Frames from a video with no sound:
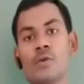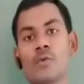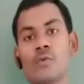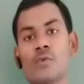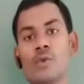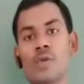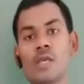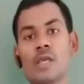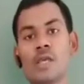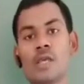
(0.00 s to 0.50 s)

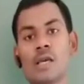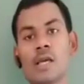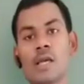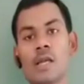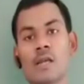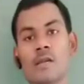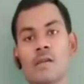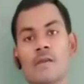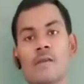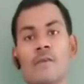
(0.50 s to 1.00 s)
we
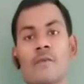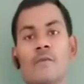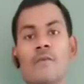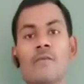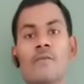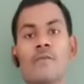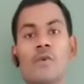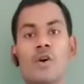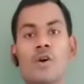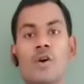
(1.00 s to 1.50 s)
can
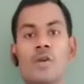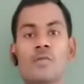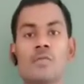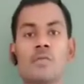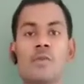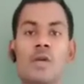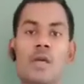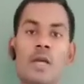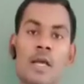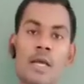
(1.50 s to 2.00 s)

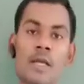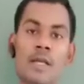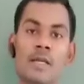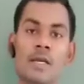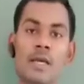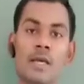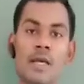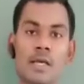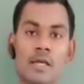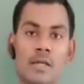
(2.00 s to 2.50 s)
form
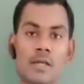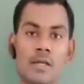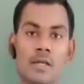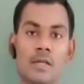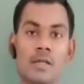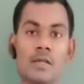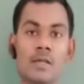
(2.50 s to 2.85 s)
an angle.